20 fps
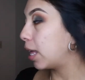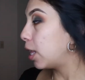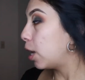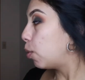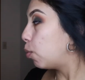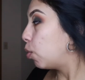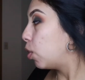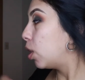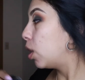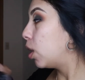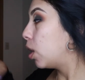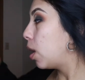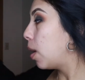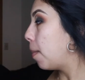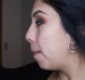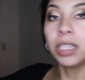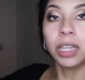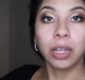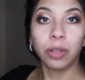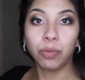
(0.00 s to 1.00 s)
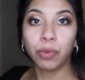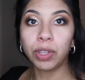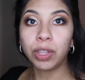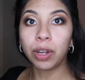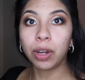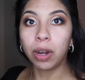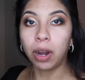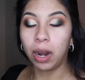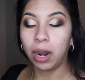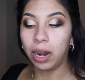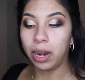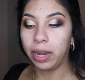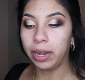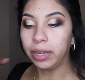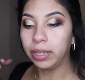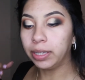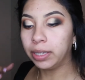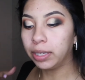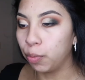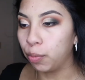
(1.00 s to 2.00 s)
that we're done with our
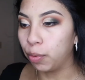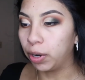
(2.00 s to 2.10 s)
eyes,